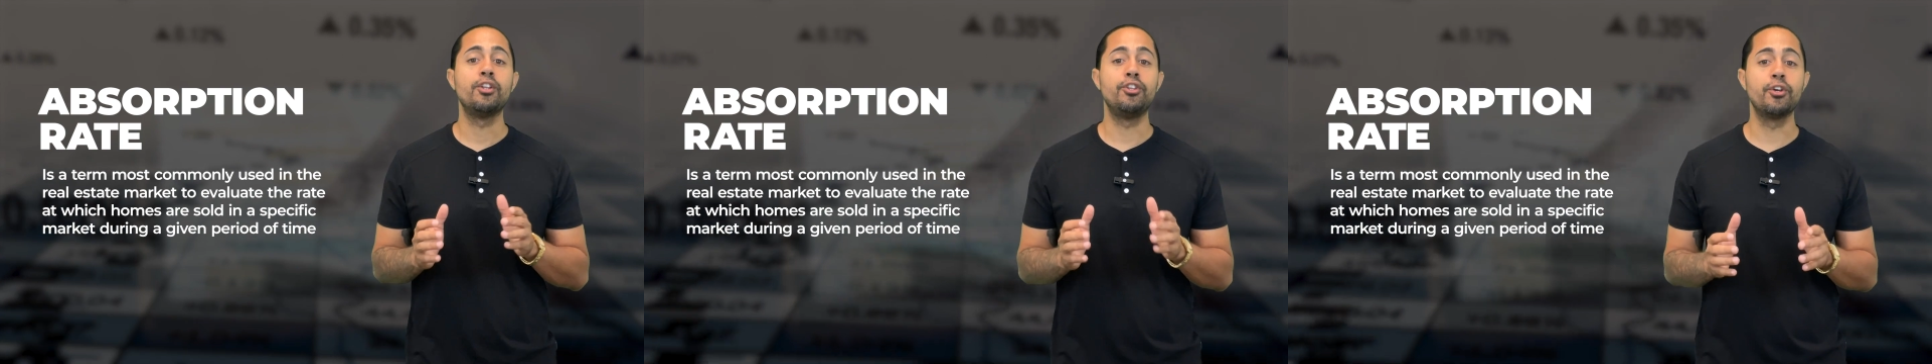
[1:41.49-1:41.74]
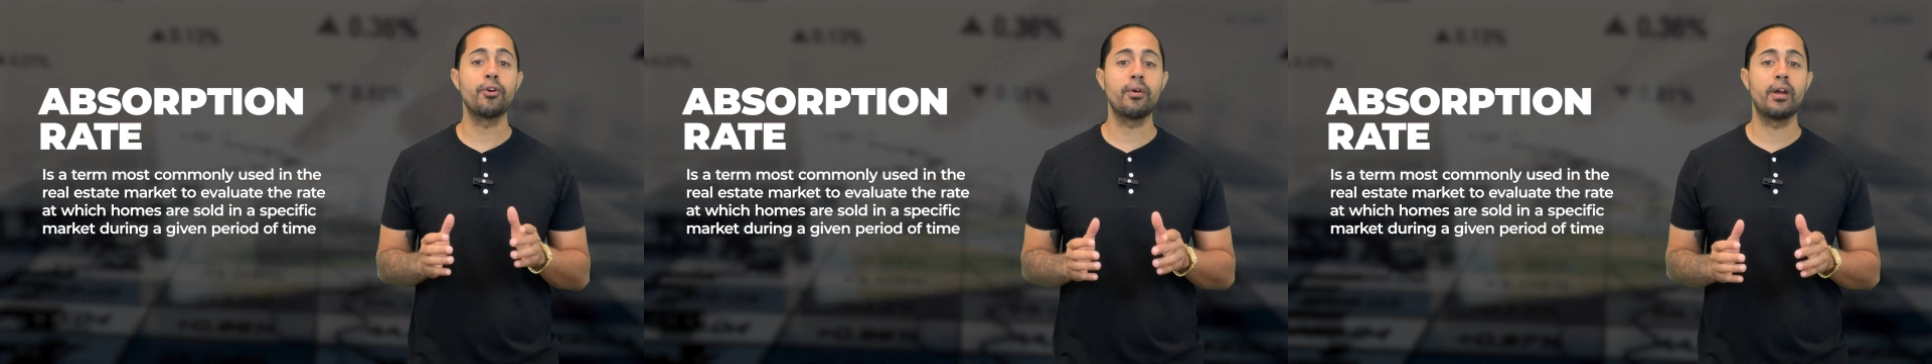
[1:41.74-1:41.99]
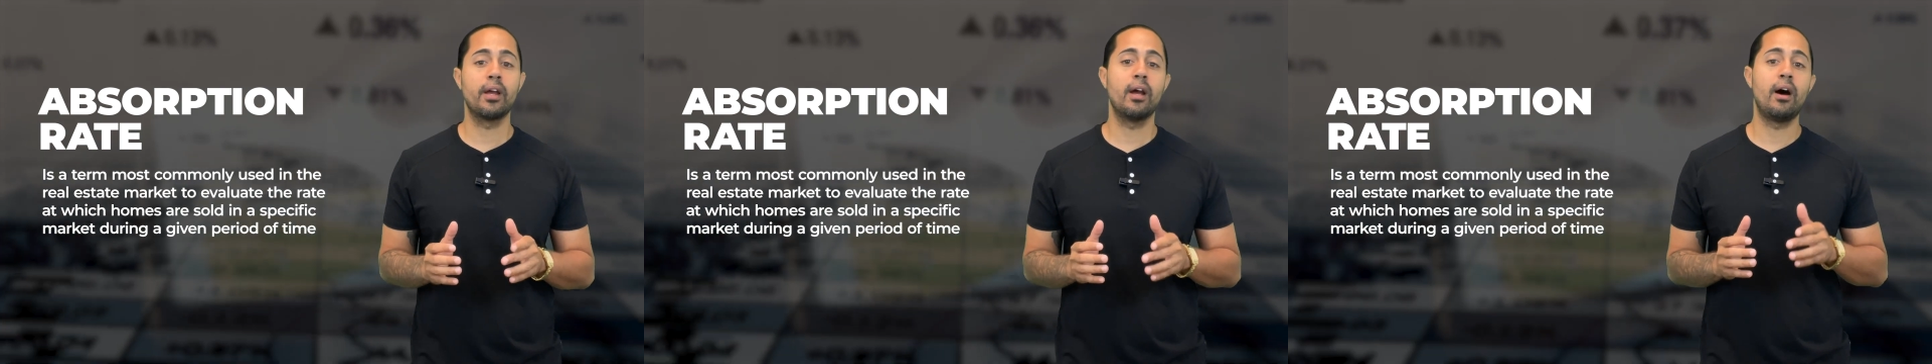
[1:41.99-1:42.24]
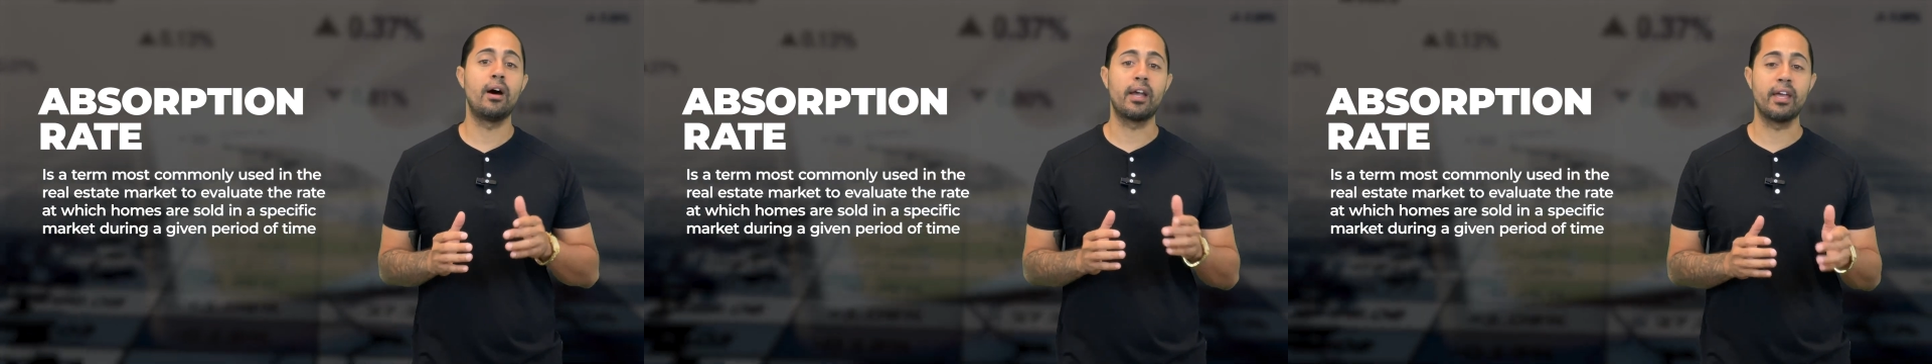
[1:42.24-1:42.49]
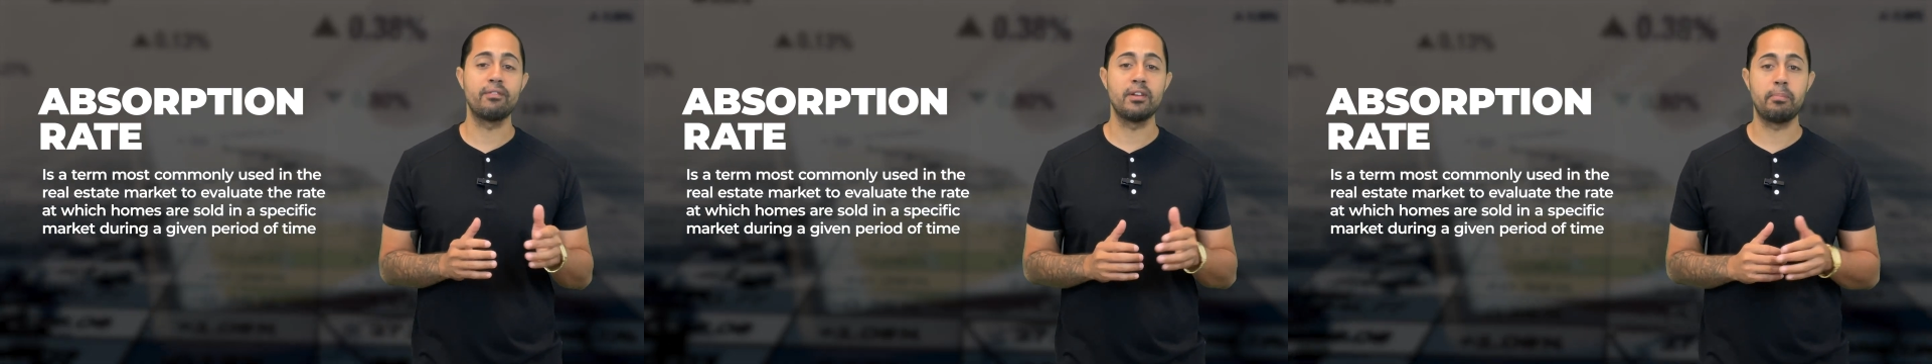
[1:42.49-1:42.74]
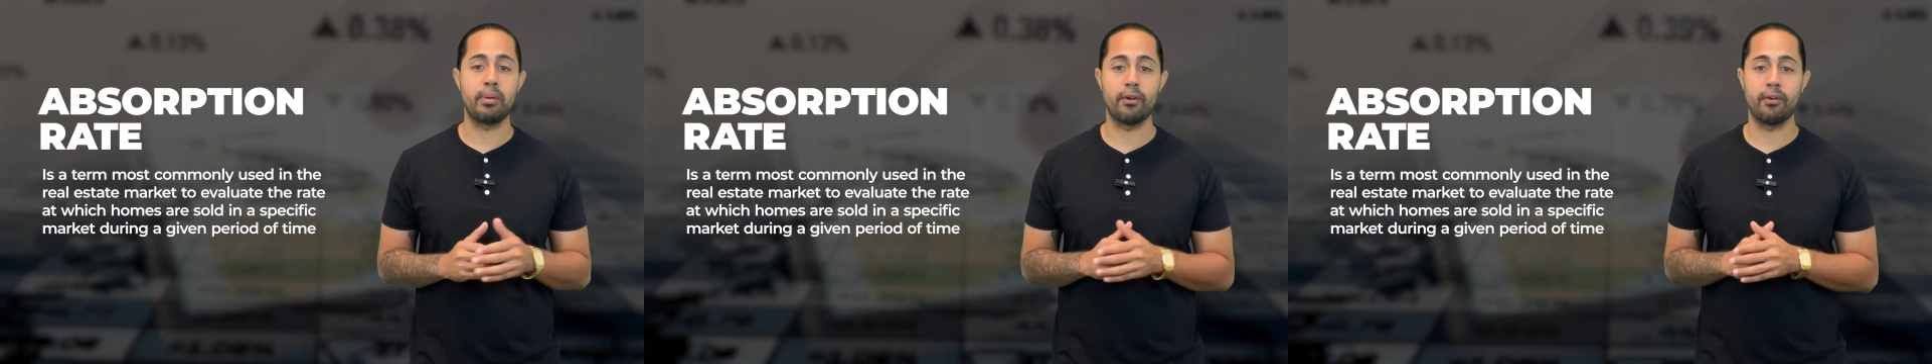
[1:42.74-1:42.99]
during a given
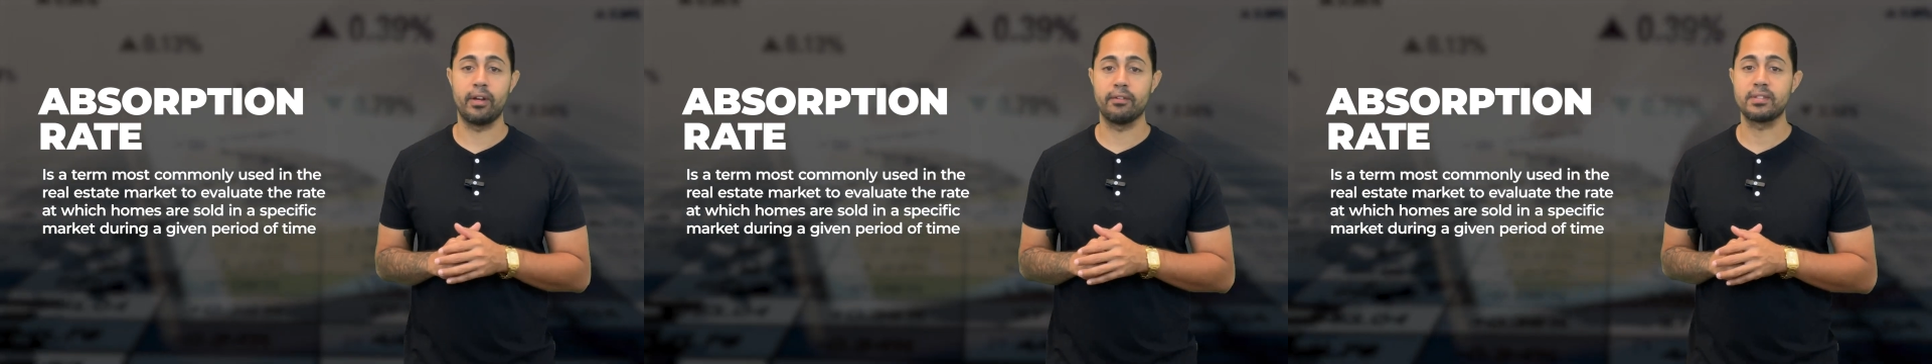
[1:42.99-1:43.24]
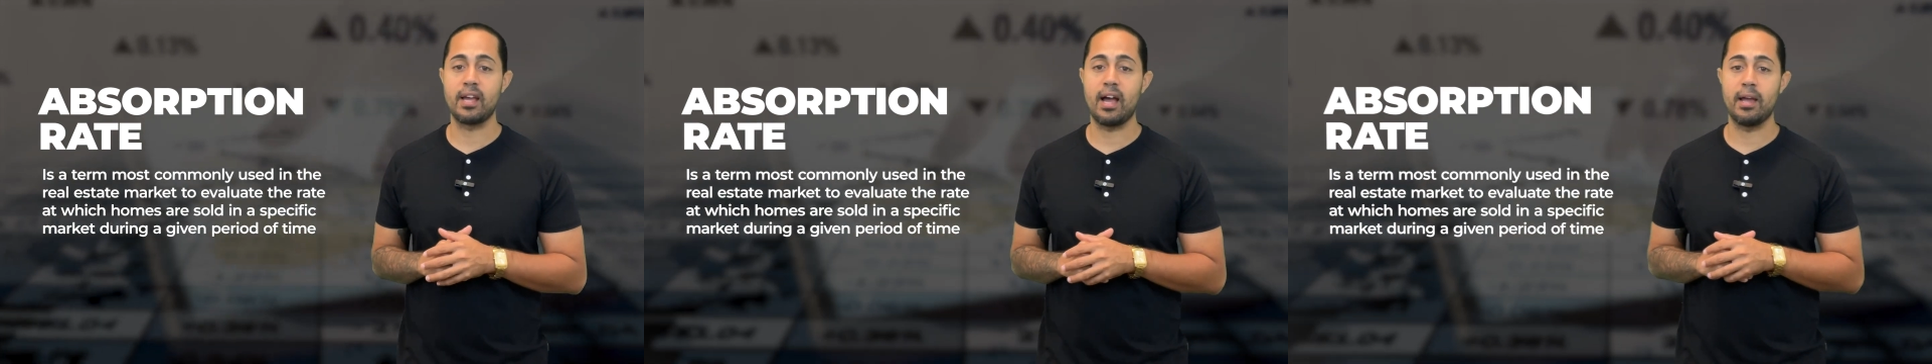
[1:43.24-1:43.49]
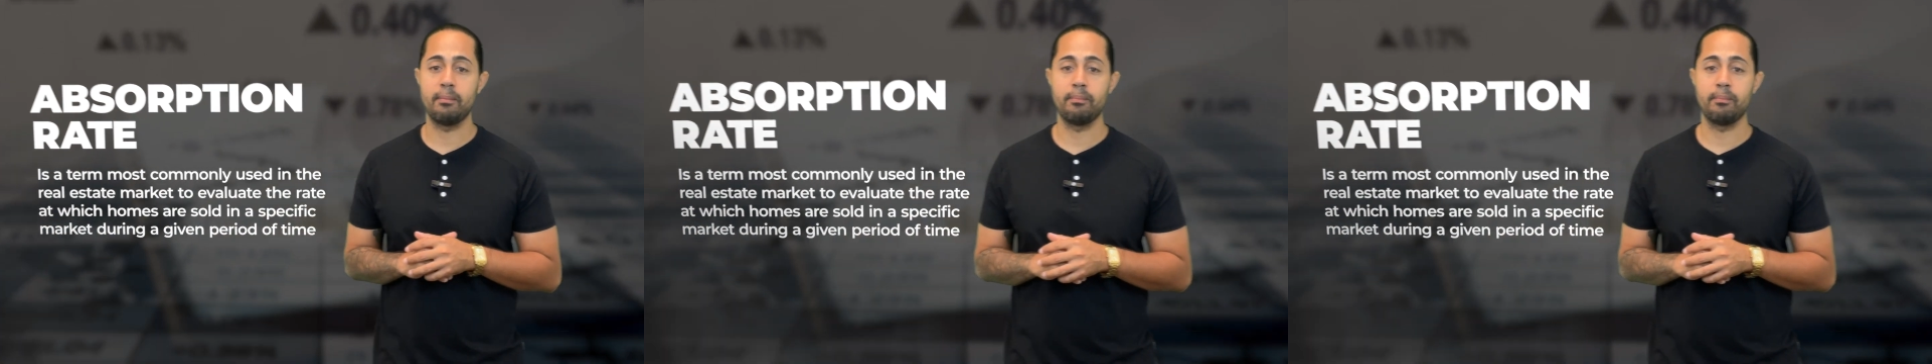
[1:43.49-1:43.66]
period of time.